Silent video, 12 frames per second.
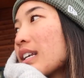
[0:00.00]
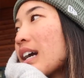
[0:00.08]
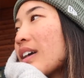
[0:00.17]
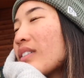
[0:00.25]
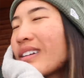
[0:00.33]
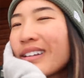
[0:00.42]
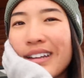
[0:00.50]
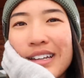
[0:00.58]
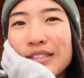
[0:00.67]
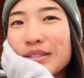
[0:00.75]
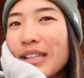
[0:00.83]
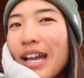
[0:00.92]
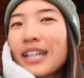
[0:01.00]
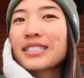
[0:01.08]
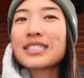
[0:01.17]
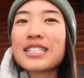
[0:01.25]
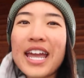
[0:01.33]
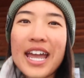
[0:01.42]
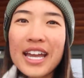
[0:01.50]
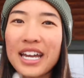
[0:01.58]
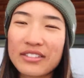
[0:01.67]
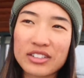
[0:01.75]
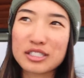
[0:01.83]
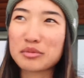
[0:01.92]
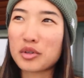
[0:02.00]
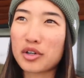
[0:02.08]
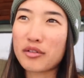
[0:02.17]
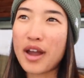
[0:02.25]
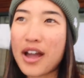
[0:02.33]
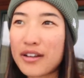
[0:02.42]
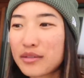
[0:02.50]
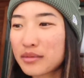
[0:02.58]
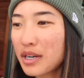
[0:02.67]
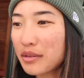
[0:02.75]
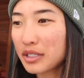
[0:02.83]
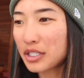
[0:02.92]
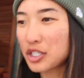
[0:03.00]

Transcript: gonna have like a nice relaxing day, kind of explore around. I'm not really